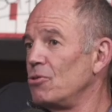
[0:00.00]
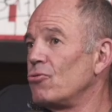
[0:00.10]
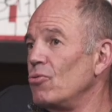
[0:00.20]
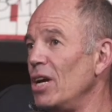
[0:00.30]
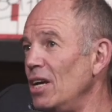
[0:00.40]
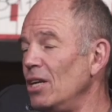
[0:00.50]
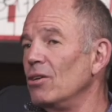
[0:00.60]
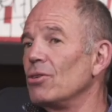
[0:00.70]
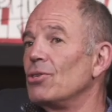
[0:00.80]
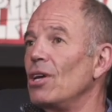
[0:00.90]
training
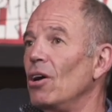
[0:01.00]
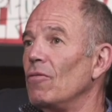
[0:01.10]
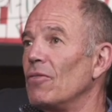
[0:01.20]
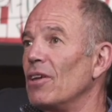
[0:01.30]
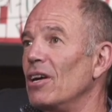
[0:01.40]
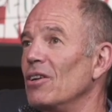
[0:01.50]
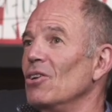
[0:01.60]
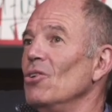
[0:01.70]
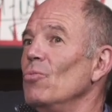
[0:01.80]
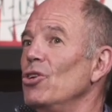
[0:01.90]
yourself that
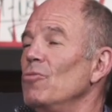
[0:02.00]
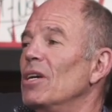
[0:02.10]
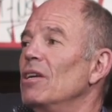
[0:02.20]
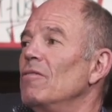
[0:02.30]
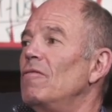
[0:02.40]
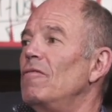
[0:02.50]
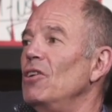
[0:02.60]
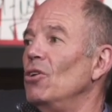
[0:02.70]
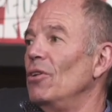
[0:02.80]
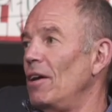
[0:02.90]
when you begin to
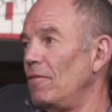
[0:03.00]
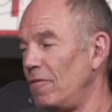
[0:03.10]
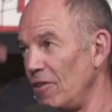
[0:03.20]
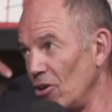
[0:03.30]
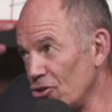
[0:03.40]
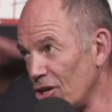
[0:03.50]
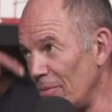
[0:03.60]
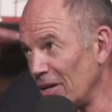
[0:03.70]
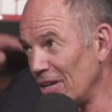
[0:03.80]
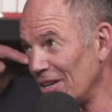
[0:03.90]
feel that fear dripping,